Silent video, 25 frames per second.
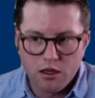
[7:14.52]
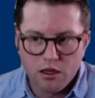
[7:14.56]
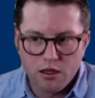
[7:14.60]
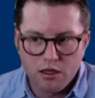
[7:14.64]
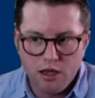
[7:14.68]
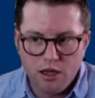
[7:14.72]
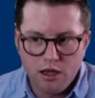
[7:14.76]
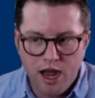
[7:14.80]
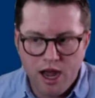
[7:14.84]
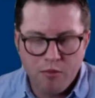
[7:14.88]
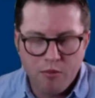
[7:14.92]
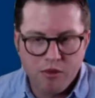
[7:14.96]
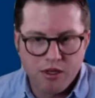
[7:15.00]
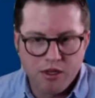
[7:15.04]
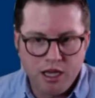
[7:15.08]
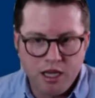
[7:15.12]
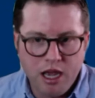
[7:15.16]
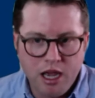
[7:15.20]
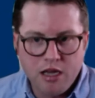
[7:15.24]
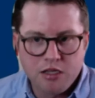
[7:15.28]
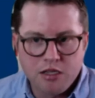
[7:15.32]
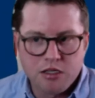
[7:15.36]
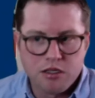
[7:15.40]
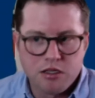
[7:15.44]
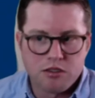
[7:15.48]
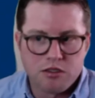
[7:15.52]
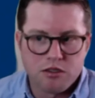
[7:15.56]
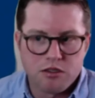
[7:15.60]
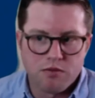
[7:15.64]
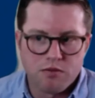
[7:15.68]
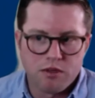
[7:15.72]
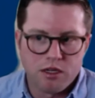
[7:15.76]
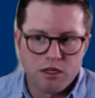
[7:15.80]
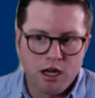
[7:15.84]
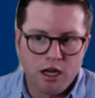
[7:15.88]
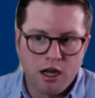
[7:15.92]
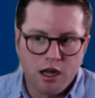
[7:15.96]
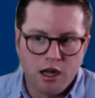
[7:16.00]
applications of
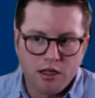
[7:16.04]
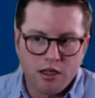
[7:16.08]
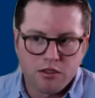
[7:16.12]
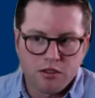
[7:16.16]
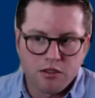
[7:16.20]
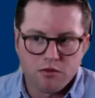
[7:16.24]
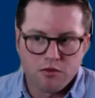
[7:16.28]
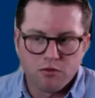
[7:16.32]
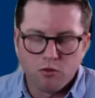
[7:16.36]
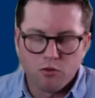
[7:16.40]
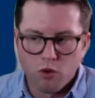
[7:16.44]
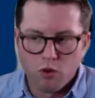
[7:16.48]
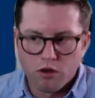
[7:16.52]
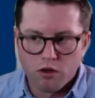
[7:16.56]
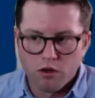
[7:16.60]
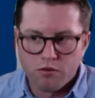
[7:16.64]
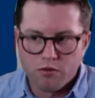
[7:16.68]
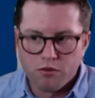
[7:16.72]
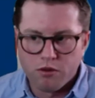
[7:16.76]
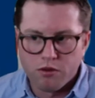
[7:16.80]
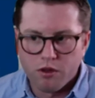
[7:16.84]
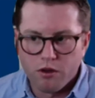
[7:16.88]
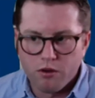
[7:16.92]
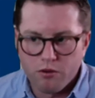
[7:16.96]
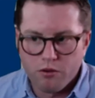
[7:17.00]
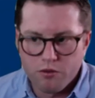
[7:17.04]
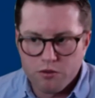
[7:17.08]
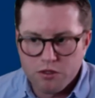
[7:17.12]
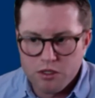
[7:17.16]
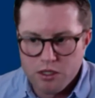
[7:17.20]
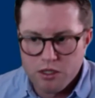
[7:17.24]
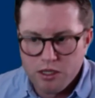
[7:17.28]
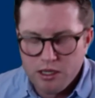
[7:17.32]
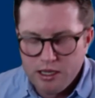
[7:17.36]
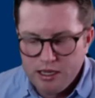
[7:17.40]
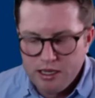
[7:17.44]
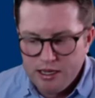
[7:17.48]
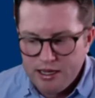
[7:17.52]
the kinds of workflows
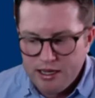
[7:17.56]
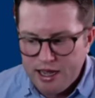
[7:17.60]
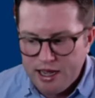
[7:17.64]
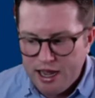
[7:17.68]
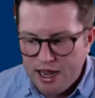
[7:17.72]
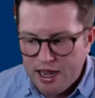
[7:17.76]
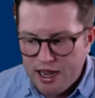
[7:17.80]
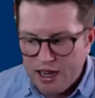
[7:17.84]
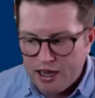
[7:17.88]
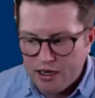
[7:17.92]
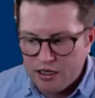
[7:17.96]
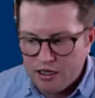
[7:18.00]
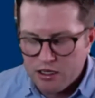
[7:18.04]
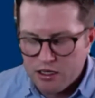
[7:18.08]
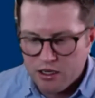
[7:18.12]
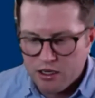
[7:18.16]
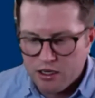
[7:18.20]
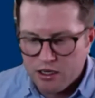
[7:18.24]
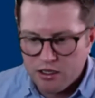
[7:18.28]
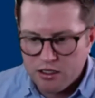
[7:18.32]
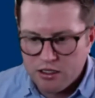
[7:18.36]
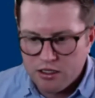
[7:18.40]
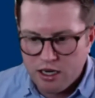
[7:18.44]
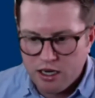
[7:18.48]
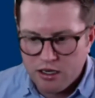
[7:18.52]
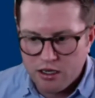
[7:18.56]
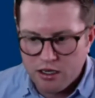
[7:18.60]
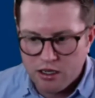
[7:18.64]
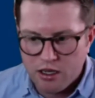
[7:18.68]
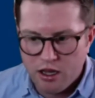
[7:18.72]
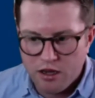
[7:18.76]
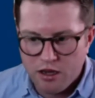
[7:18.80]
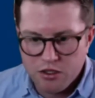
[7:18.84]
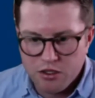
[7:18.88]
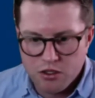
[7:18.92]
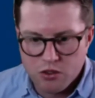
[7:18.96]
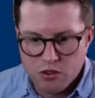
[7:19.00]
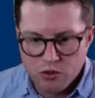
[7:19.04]
and
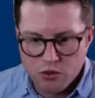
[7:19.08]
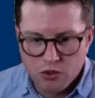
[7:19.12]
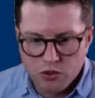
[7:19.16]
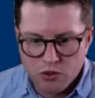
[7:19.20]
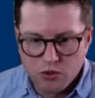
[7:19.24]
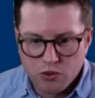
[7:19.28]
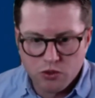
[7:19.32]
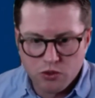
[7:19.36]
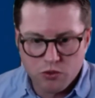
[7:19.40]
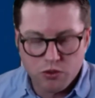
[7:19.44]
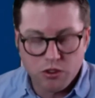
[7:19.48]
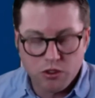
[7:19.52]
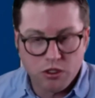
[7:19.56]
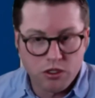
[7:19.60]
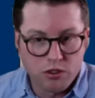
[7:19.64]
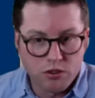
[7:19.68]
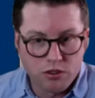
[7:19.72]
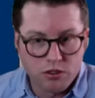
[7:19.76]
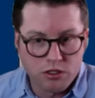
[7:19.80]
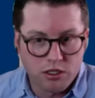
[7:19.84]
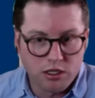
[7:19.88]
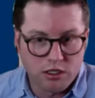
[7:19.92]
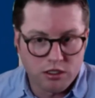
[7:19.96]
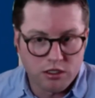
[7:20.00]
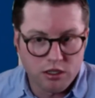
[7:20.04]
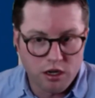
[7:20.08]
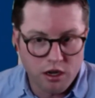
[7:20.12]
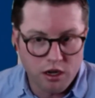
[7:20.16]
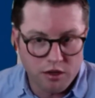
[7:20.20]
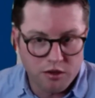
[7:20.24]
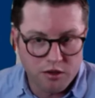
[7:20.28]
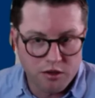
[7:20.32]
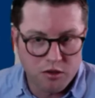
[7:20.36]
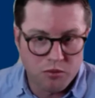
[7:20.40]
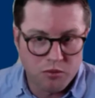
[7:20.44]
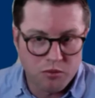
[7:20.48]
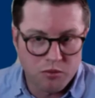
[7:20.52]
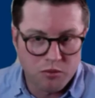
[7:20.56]
technological tools we're using to
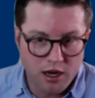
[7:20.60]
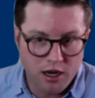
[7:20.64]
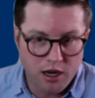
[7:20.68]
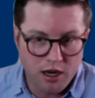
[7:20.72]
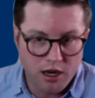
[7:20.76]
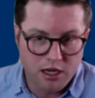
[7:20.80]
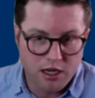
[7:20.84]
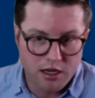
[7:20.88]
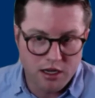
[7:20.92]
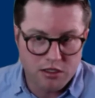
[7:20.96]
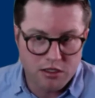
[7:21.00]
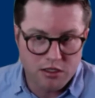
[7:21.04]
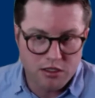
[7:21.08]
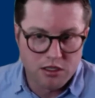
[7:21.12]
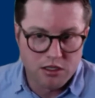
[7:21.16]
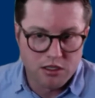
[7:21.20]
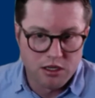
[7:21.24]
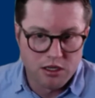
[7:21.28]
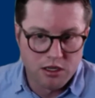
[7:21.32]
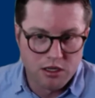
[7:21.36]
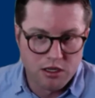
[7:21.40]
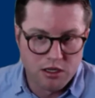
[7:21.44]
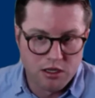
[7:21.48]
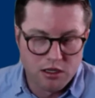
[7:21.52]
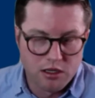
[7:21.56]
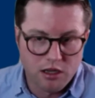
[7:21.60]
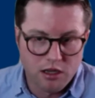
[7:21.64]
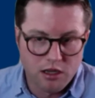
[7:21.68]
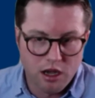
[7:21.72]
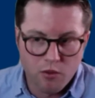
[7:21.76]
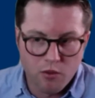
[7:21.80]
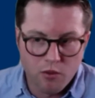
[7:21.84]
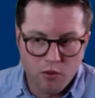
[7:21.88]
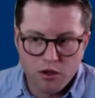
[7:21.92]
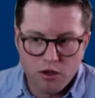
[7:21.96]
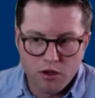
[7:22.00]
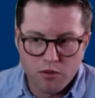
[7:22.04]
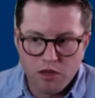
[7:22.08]
other projects that
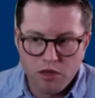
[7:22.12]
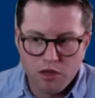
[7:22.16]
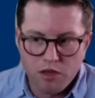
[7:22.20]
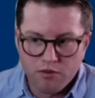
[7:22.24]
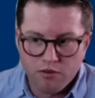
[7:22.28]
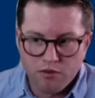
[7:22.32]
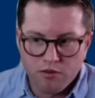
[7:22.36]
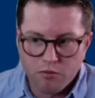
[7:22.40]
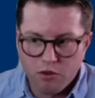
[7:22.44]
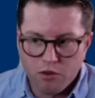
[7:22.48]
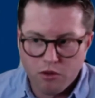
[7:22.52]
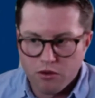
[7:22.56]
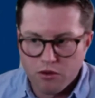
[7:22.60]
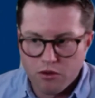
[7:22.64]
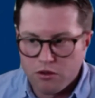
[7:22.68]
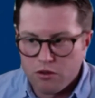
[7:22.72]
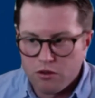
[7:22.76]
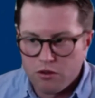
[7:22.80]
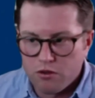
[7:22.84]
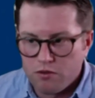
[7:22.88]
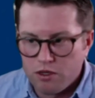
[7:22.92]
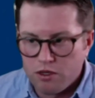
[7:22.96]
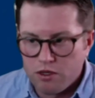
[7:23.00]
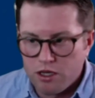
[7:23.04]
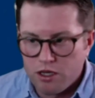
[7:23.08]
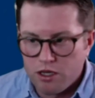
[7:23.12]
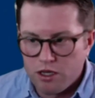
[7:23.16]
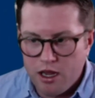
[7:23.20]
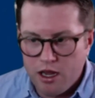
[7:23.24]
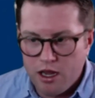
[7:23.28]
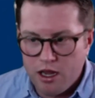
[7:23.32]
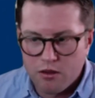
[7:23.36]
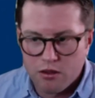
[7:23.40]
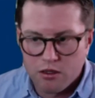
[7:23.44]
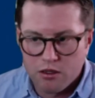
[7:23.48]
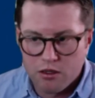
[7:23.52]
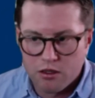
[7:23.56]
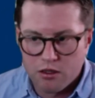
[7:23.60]
would benefit both
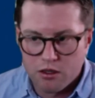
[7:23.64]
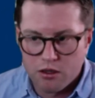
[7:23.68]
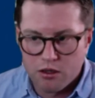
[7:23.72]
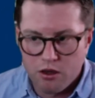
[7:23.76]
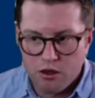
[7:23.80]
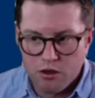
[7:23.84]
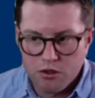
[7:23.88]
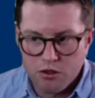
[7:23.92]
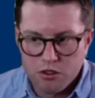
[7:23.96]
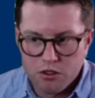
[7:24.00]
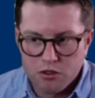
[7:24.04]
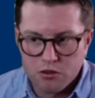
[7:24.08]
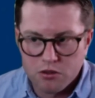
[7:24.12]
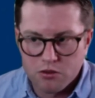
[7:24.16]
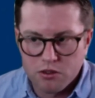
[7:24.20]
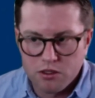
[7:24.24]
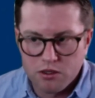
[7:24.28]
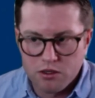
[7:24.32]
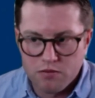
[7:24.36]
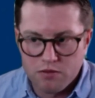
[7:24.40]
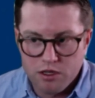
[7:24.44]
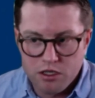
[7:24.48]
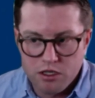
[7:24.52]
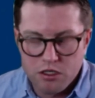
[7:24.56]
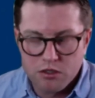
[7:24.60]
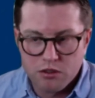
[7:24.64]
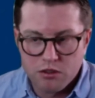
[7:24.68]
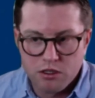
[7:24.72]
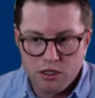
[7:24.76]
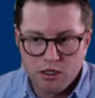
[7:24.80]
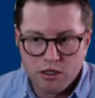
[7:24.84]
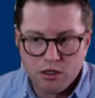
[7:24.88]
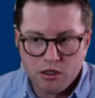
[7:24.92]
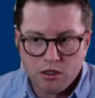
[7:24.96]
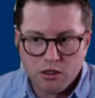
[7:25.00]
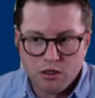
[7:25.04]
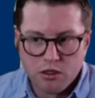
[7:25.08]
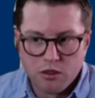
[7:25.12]
UVA, the law school
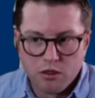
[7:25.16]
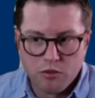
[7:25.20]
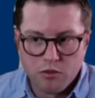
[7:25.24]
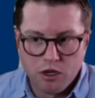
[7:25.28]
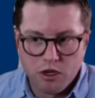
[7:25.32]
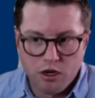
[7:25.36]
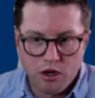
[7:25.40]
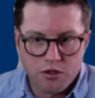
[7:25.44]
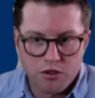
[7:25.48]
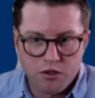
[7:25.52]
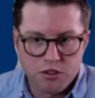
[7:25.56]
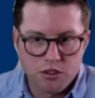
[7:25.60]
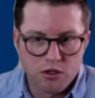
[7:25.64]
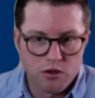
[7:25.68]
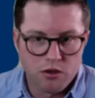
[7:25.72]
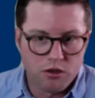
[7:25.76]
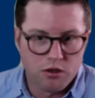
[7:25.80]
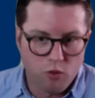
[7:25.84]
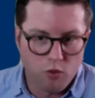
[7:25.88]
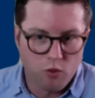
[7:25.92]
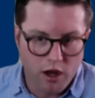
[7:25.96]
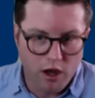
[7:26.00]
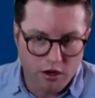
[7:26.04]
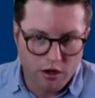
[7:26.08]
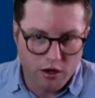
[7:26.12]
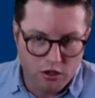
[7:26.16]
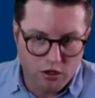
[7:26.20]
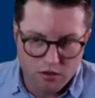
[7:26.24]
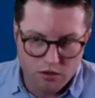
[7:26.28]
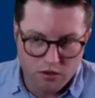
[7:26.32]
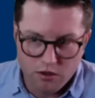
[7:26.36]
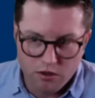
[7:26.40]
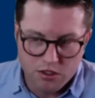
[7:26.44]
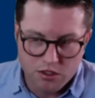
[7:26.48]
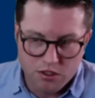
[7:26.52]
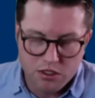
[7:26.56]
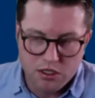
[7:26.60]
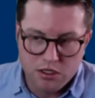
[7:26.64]
individually, but also the wider
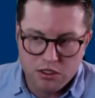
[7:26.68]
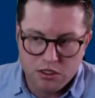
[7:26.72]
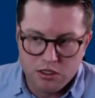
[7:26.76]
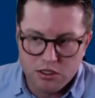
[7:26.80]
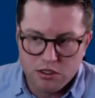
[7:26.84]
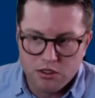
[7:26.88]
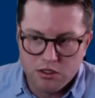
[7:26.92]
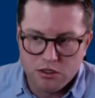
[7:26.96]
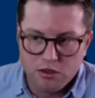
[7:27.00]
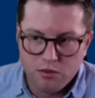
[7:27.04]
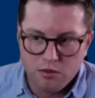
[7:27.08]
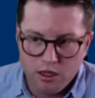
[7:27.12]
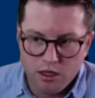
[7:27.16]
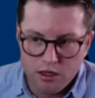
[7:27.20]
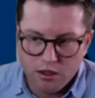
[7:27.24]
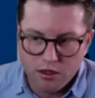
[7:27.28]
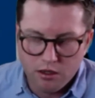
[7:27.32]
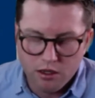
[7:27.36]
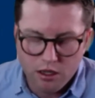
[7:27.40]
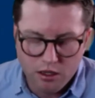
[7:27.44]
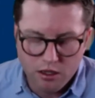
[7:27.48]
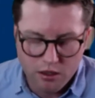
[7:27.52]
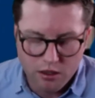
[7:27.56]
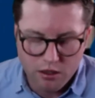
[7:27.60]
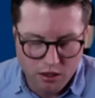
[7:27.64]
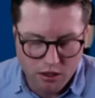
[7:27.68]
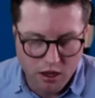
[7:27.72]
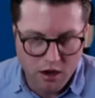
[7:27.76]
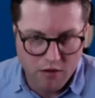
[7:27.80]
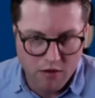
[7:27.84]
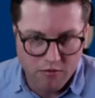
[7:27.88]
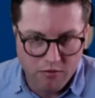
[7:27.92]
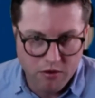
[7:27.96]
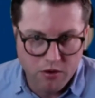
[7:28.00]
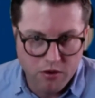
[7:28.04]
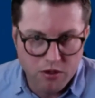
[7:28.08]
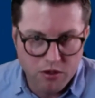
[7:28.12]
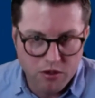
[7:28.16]
university system and a lot of
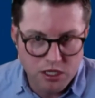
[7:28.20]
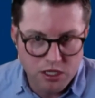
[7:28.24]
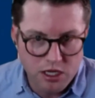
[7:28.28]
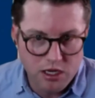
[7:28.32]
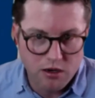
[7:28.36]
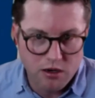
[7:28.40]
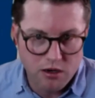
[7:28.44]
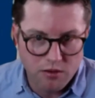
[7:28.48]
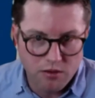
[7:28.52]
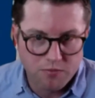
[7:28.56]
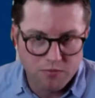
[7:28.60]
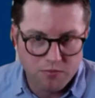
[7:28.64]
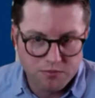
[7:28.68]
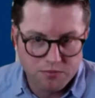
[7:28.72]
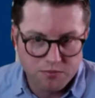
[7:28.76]
folks here